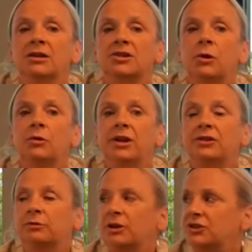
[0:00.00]
so
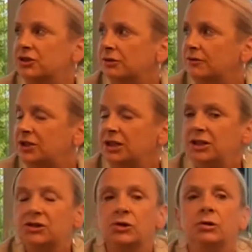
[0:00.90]
that the Register of
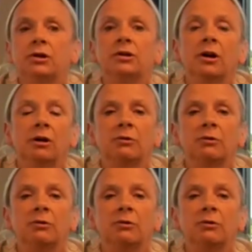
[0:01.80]
Deeds could